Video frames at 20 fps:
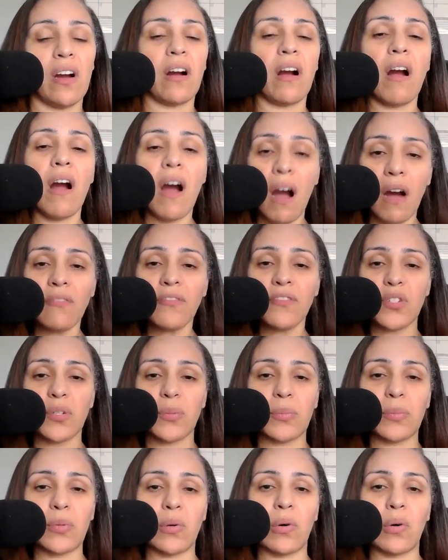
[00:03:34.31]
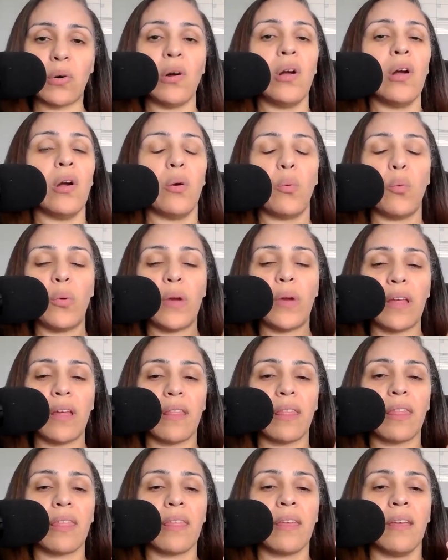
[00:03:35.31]
uncomfortable
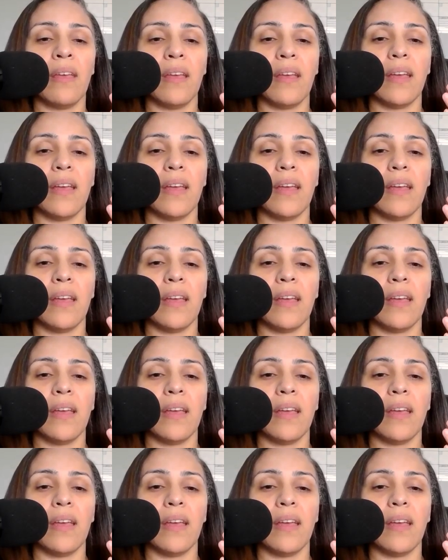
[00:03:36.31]
with,